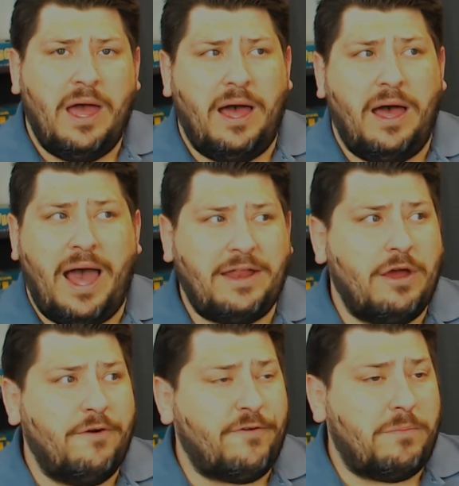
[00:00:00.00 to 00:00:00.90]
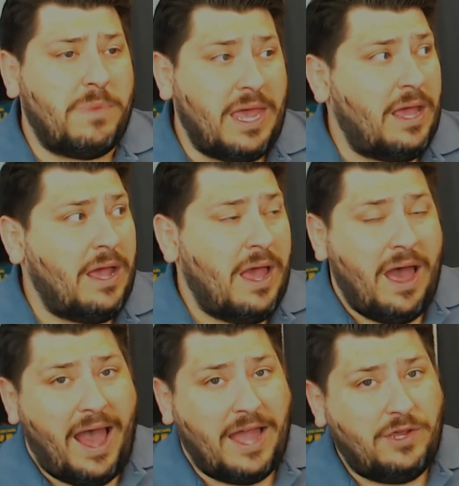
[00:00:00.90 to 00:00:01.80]
I know for me,
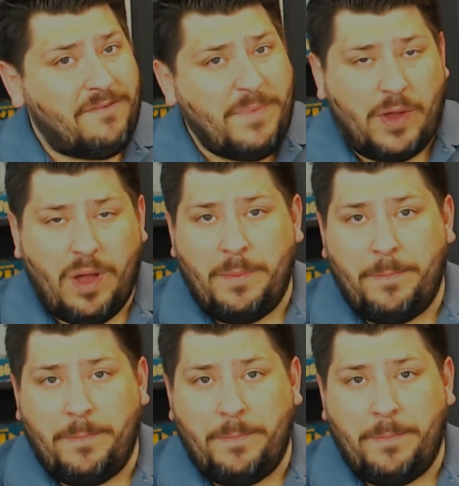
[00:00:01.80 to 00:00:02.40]
I do have my Rum